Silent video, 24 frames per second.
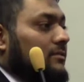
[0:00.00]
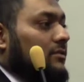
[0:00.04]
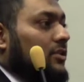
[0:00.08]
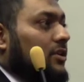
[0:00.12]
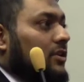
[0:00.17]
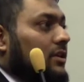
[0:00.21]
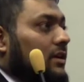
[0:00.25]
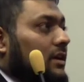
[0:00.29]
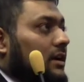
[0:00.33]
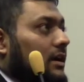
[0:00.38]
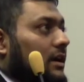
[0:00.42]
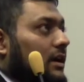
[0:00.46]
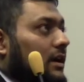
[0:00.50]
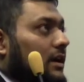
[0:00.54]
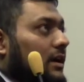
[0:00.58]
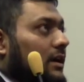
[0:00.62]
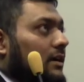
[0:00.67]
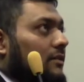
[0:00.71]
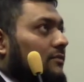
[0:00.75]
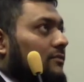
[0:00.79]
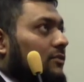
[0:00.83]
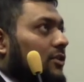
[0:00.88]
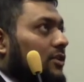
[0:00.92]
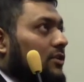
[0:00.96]
what
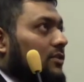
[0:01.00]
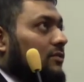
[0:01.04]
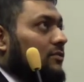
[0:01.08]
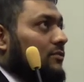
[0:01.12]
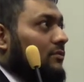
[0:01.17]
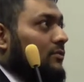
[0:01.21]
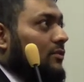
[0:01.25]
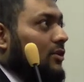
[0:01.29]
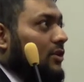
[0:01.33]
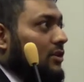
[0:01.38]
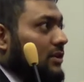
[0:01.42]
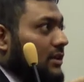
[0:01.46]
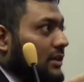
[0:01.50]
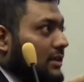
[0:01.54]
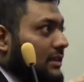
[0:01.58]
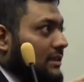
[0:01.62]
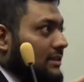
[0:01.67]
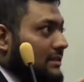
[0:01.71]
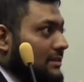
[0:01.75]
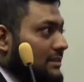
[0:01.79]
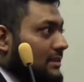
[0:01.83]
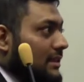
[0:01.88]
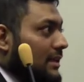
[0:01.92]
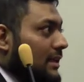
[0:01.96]

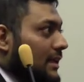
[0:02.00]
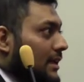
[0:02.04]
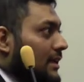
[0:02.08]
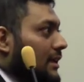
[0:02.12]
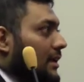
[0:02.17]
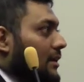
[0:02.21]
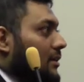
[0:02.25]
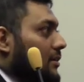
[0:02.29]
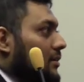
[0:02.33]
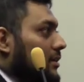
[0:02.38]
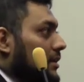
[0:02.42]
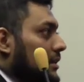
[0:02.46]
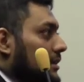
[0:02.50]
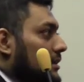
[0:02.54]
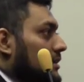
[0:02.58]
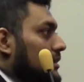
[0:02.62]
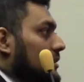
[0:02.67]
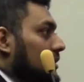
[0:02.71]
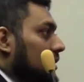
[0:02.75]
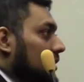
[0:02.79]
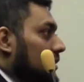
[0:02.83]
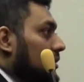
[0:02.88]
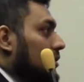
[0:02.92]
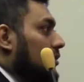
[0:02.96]
is the lacking
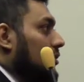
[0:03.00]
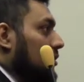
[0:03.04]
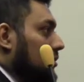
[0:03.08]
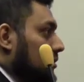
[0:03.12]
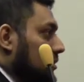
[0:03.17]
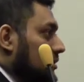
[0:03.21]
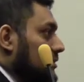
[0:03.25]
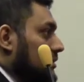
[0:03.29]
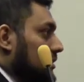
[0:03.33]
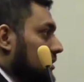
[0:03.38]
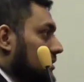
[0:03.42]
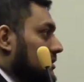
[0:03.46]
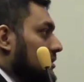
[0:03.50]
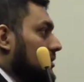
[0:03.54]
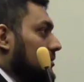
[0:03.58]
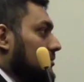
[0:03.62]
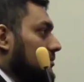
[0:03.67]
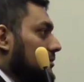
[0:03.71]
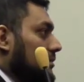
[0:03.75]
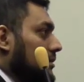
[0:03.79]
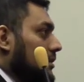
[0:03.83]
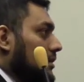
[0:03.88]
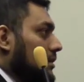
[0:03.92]
in your system.